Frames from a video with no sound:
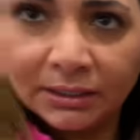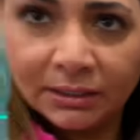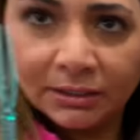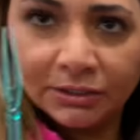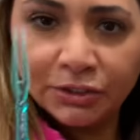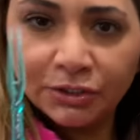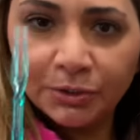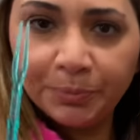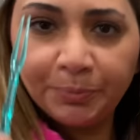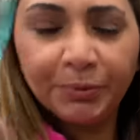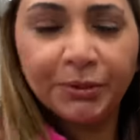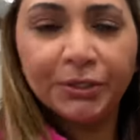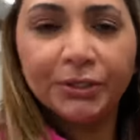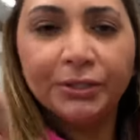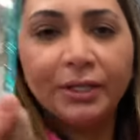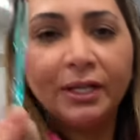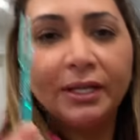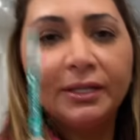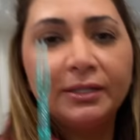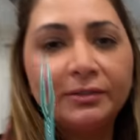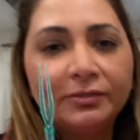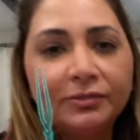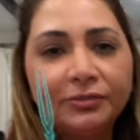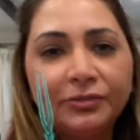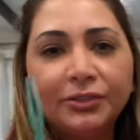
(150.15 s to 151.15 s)
you put
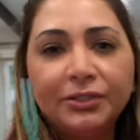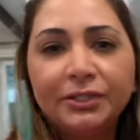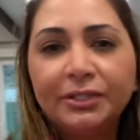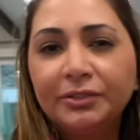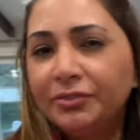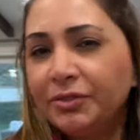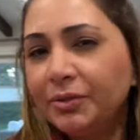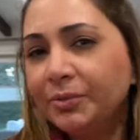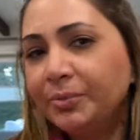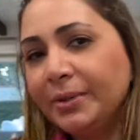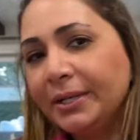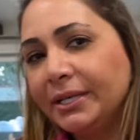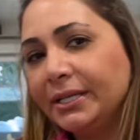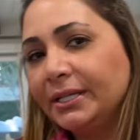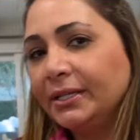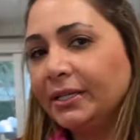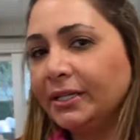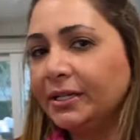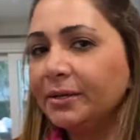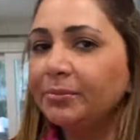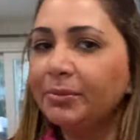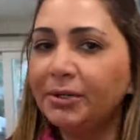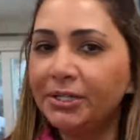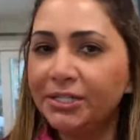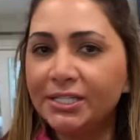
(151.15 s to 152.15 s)
like for, if you're making like
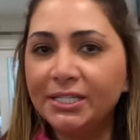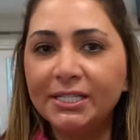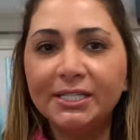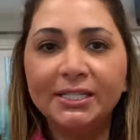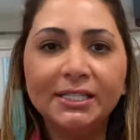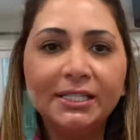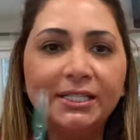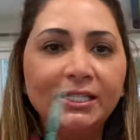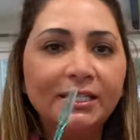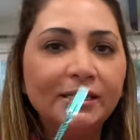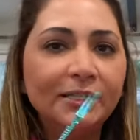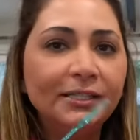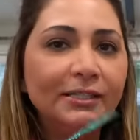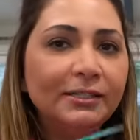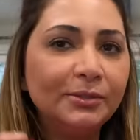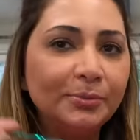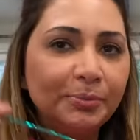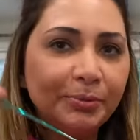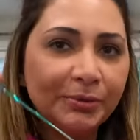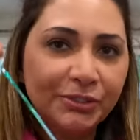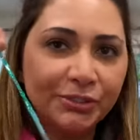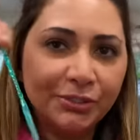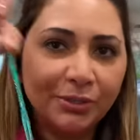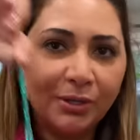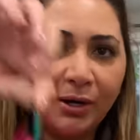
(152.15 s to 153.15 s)
a martini, you
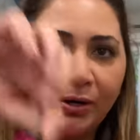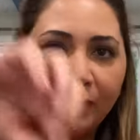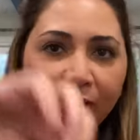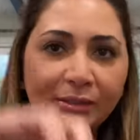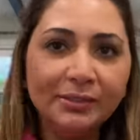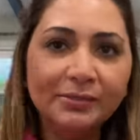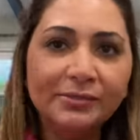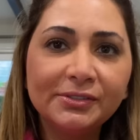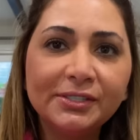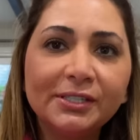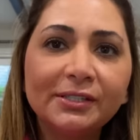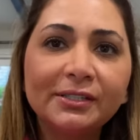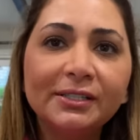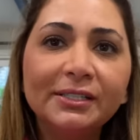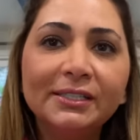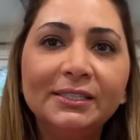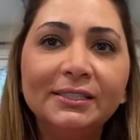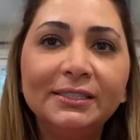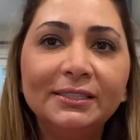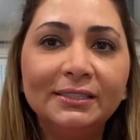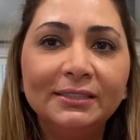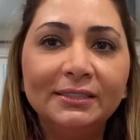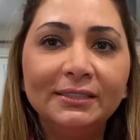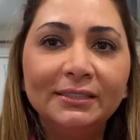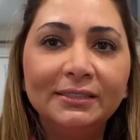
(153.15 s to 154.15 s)
put your olives on it.